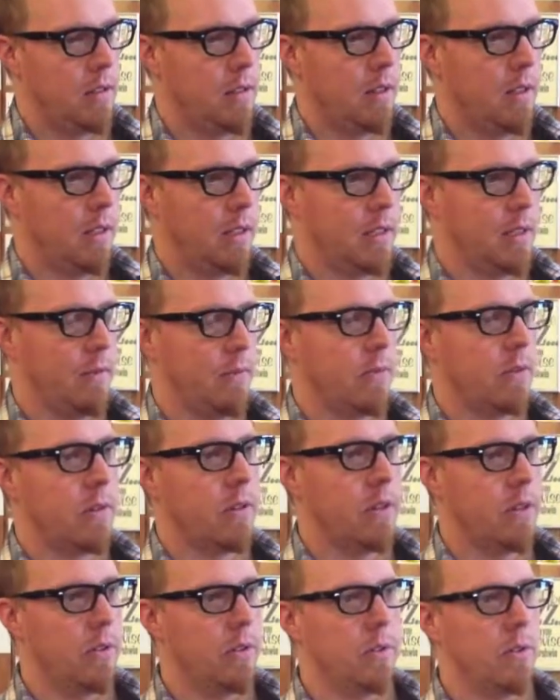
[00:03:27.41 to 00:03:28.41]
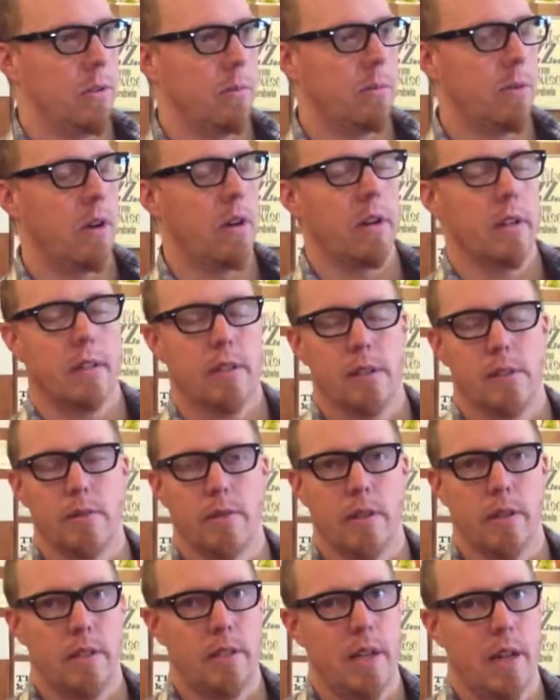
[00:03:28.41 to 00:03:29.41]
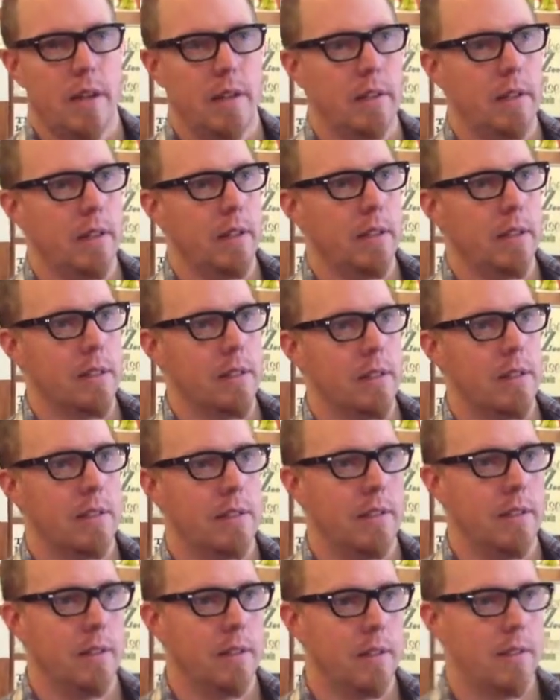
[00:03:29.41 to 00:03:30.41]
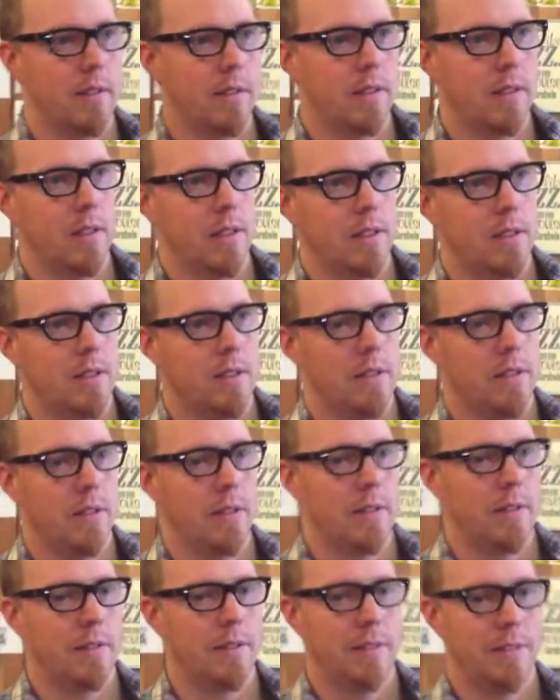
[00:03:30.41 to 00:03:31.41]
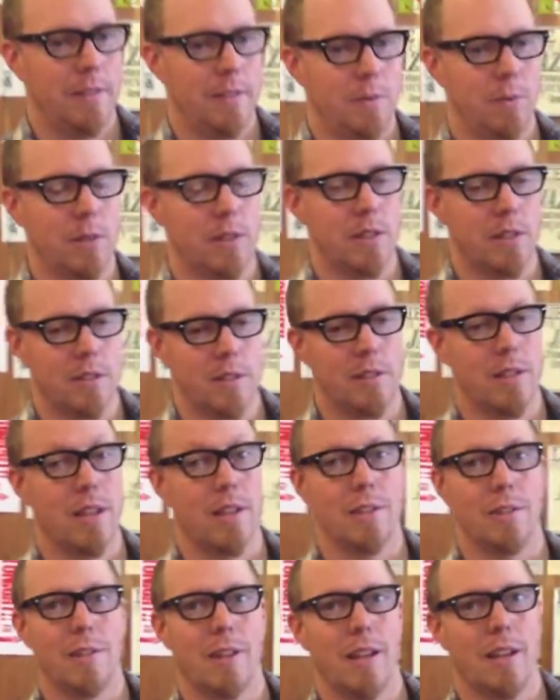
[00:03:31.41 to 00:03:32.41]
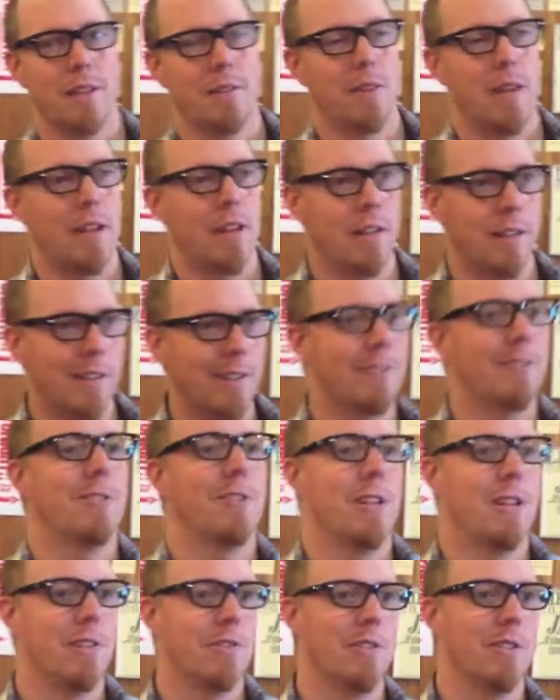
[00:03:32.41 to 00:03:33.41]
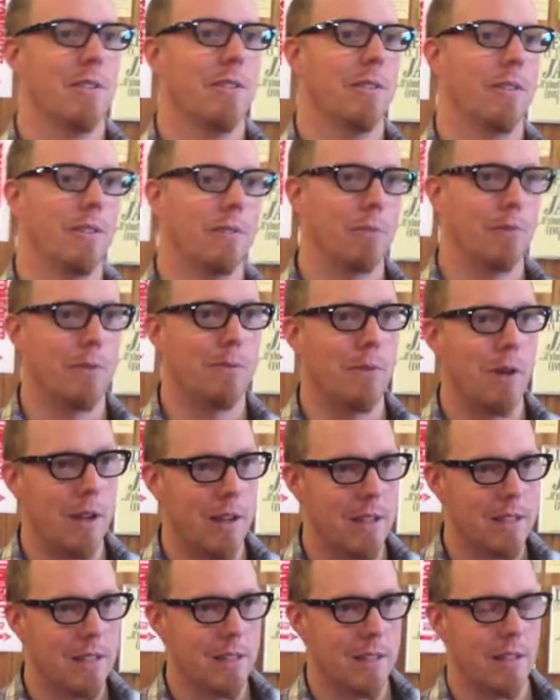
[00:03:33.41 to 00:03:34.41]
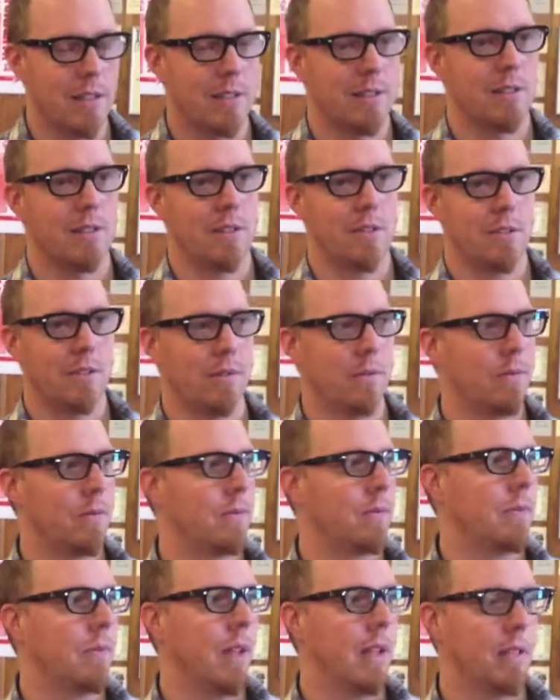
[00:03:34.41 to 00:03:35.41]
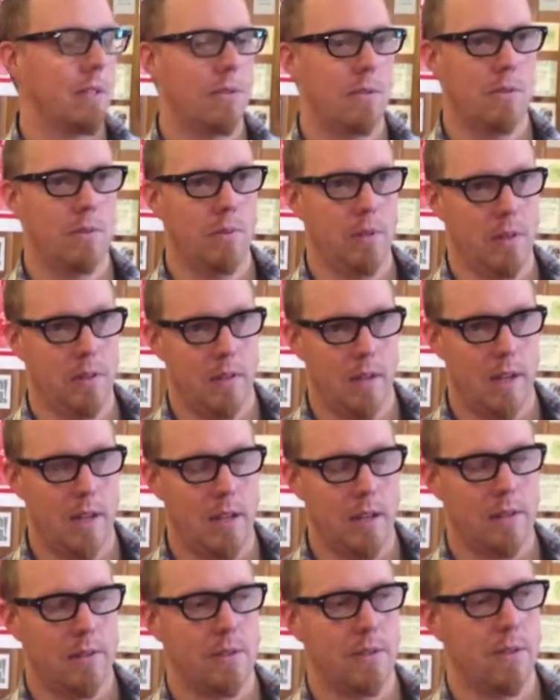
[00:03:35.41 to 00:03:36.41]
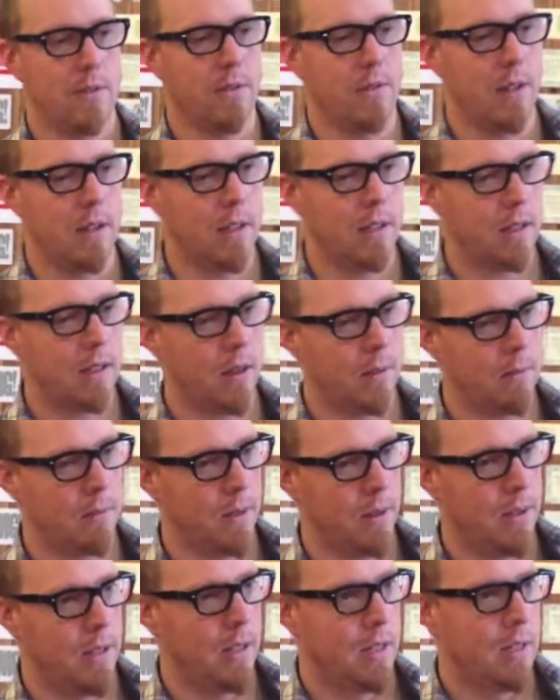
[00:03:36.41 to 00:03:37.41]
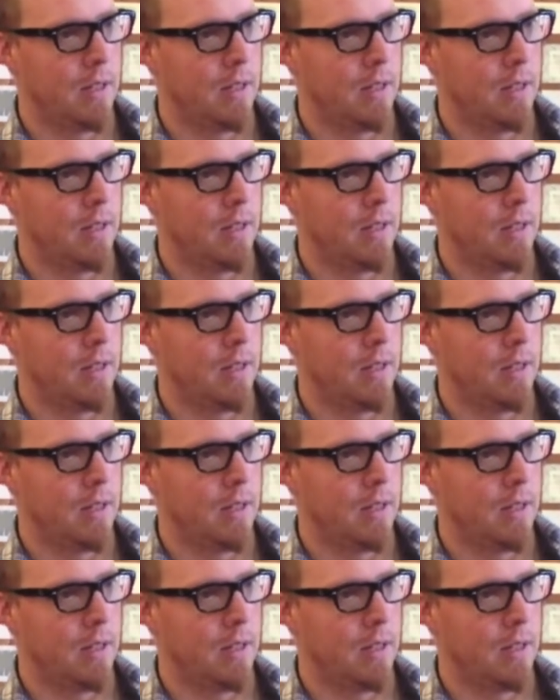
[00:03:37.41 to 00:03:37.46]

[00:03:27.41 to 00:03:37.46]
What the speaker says: Except for the product is very tactile. It's once it's done, you can't edit it or change it or revise it. It's just sort of, that's what you get. So I ended up,